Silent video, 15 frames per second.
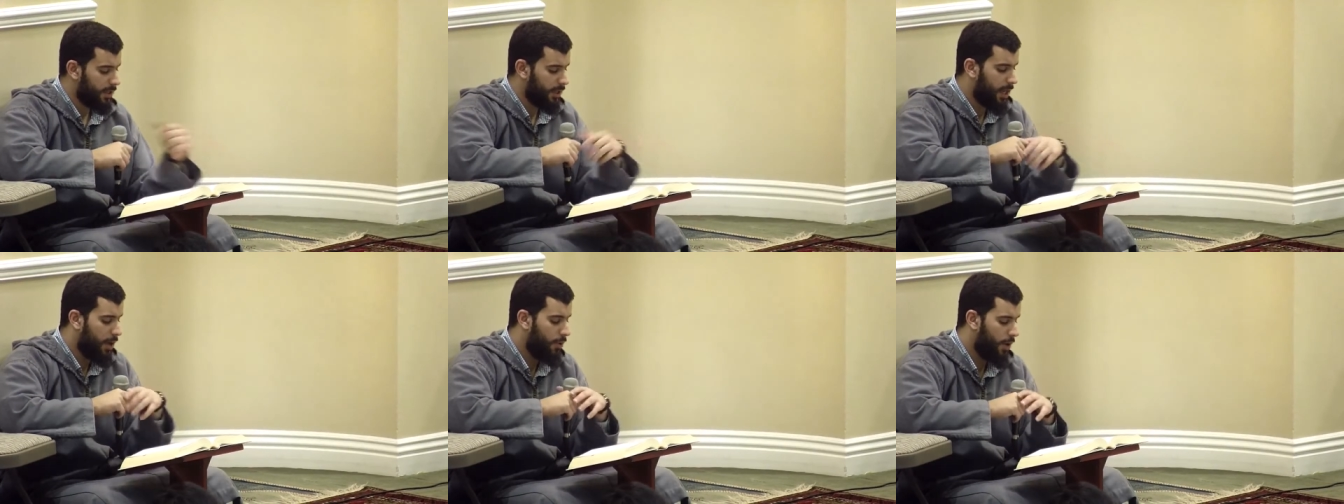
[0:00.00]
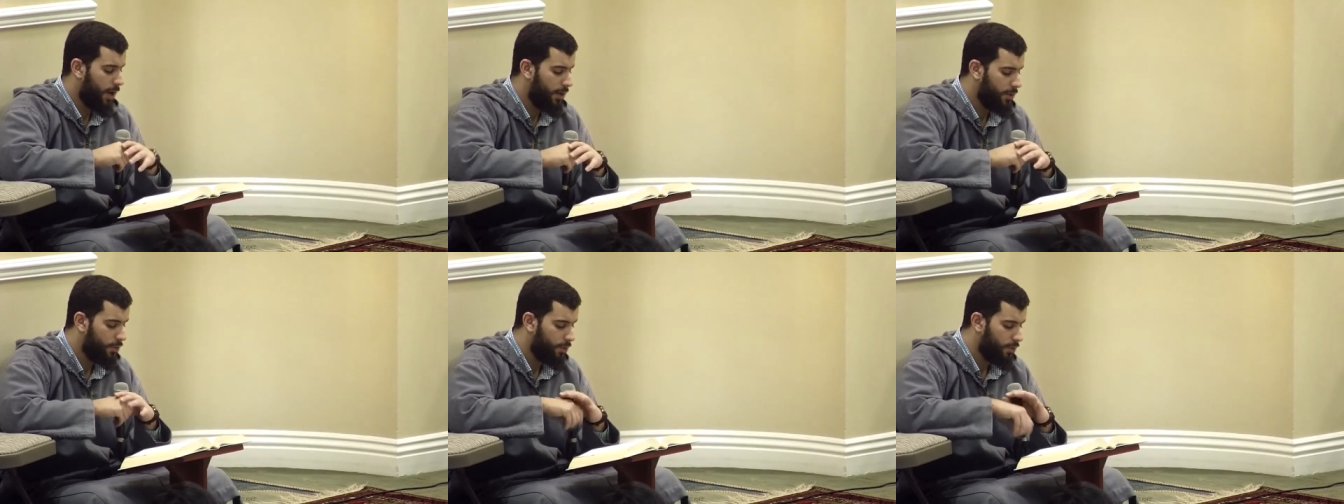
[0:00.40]

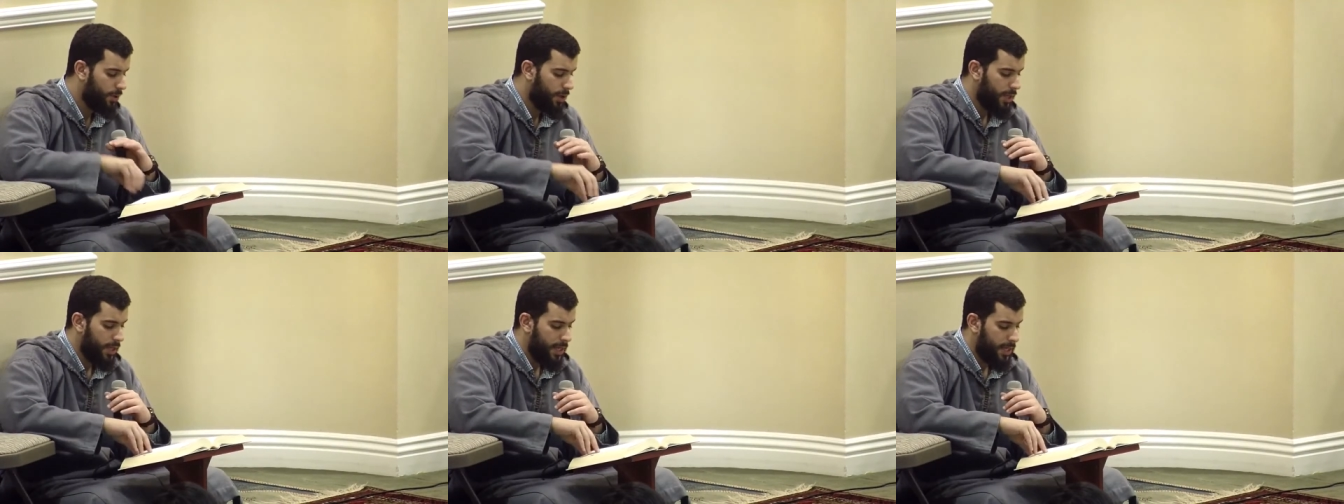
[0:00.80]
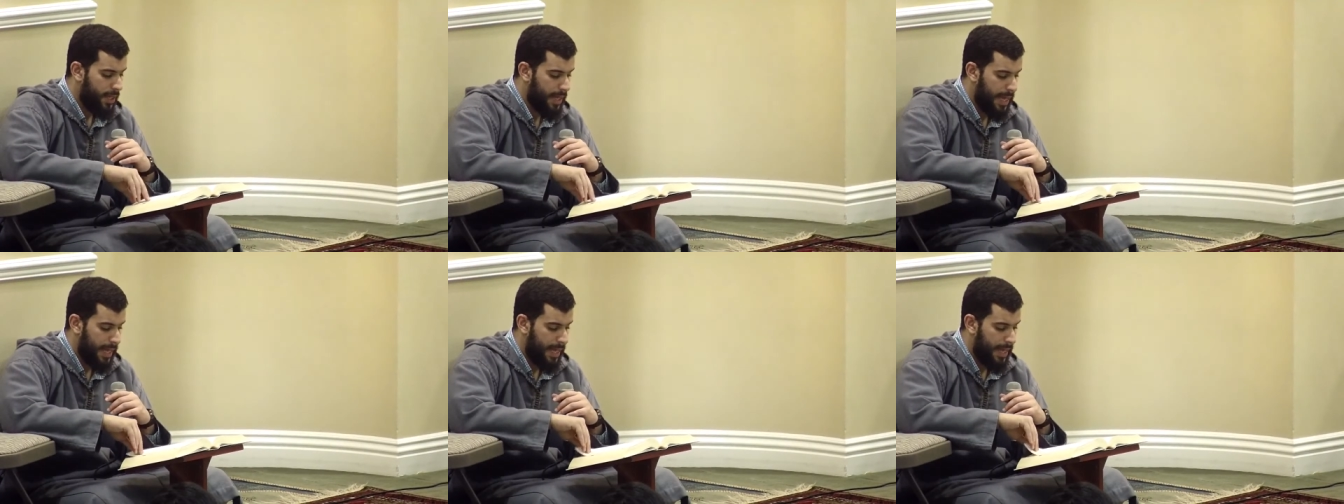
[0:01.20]
radiallahu anhu,
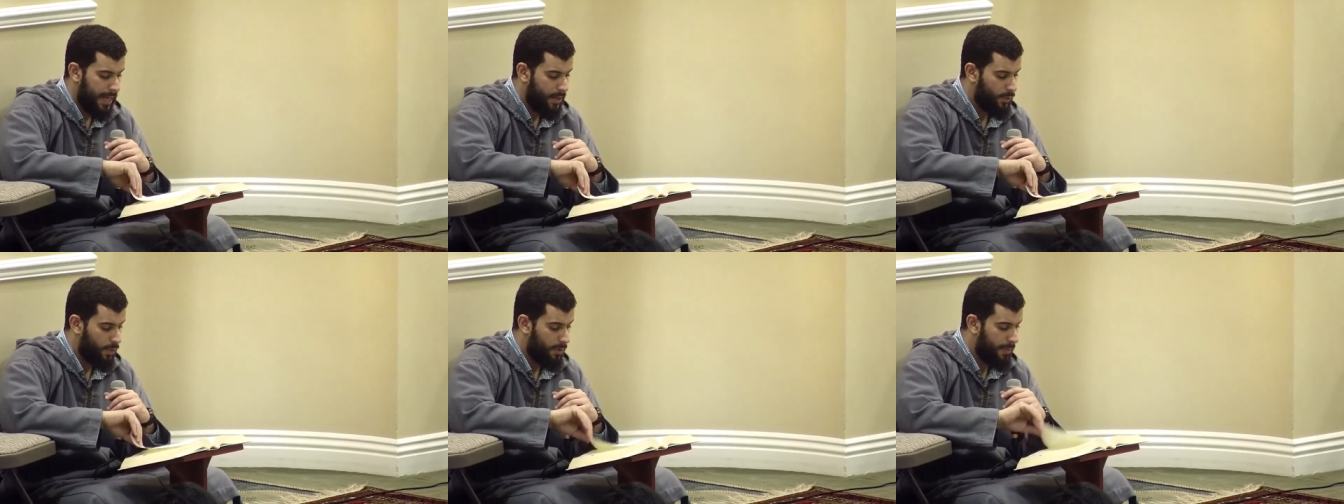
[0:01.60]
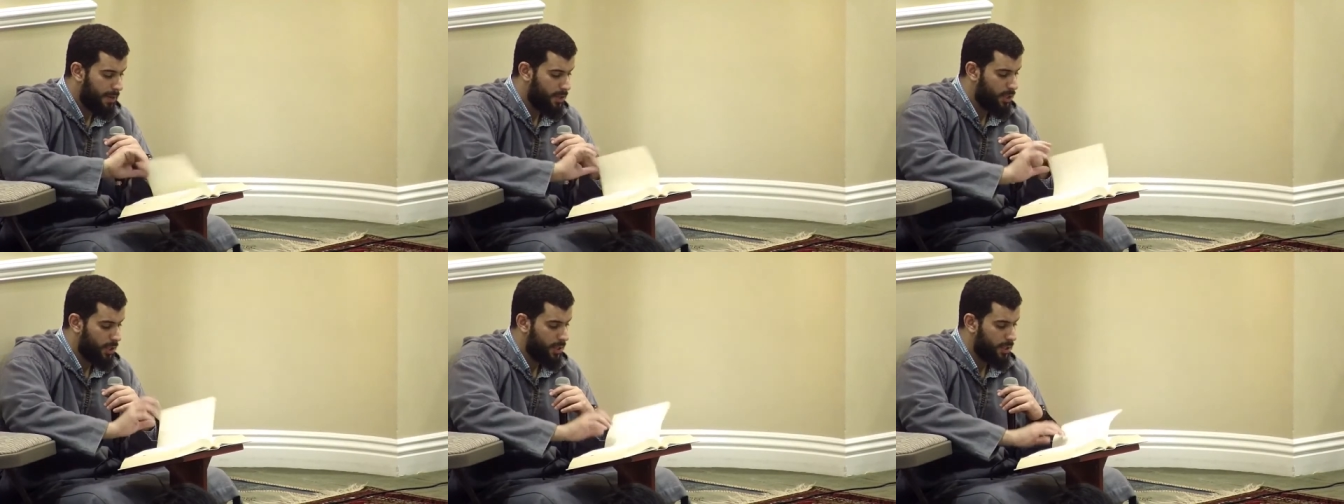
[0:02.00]
uh, and
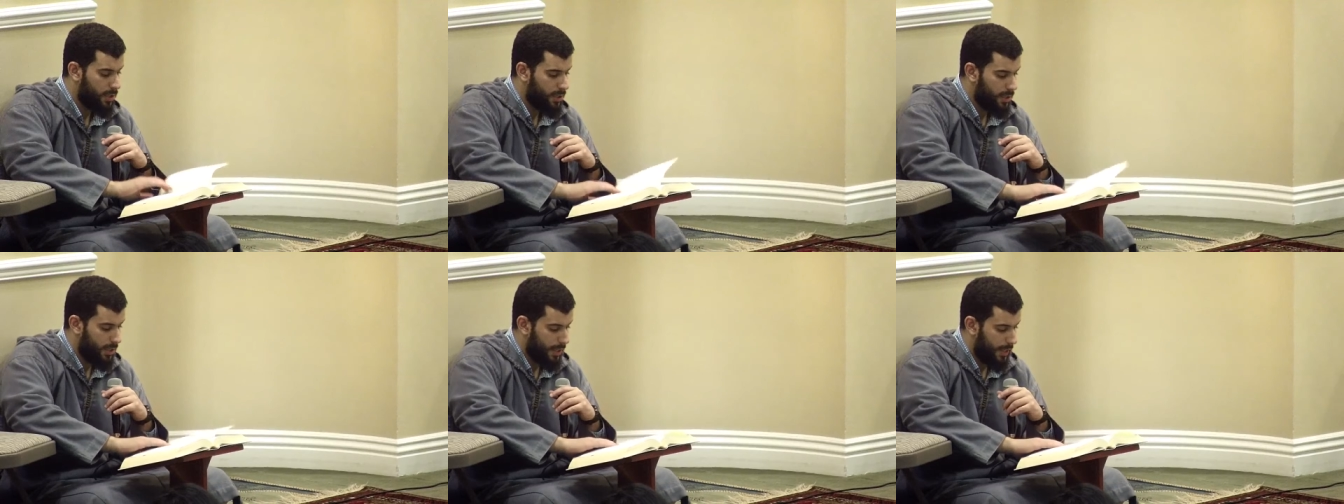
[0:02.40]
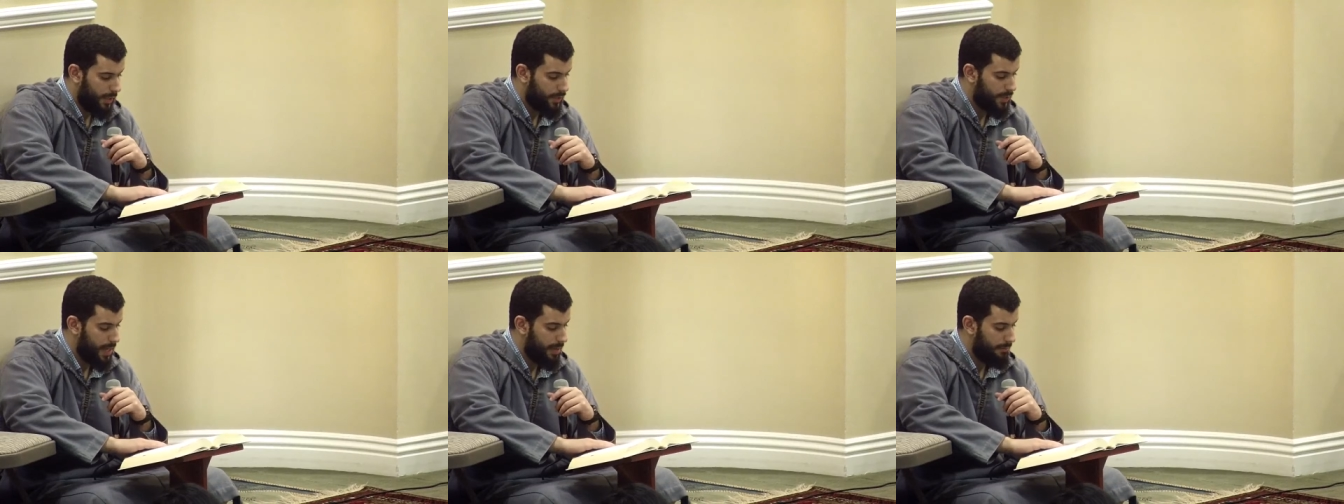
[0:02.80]
we mentioned
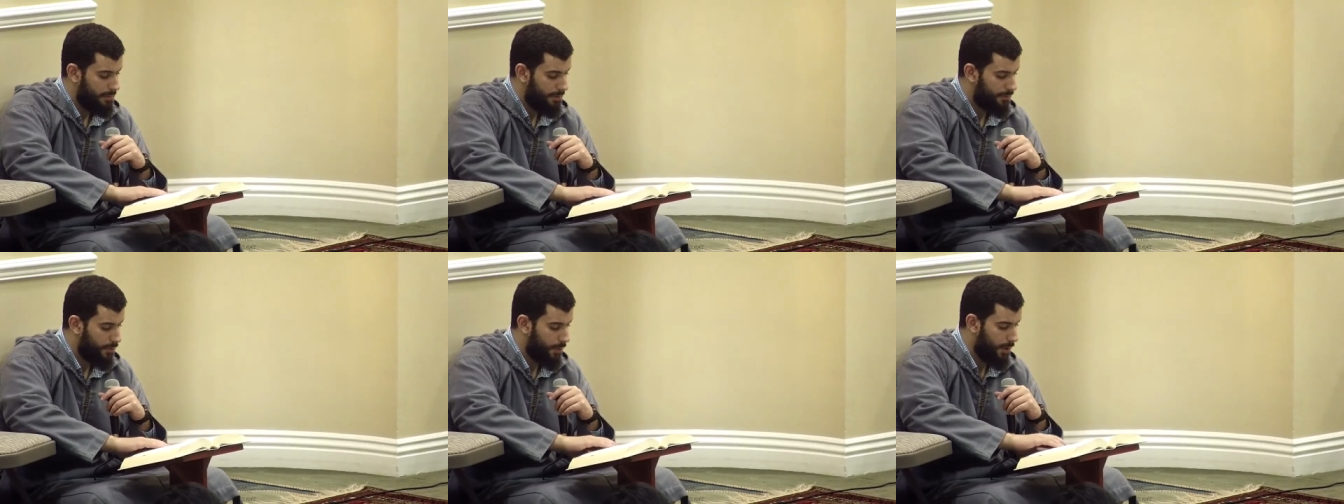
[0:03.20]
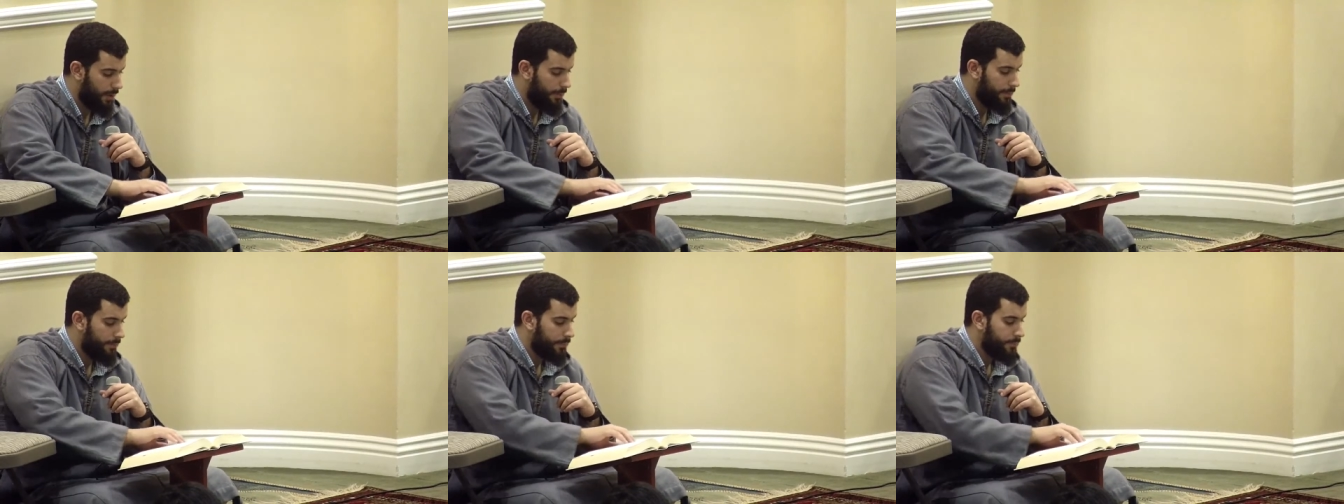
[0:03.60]
his name
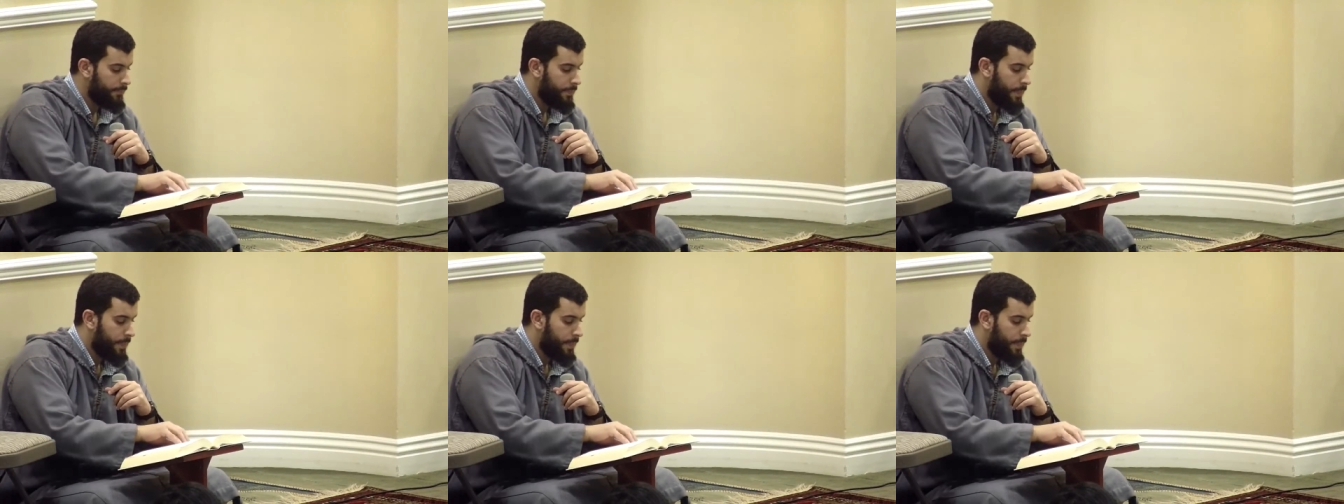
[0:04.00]
before,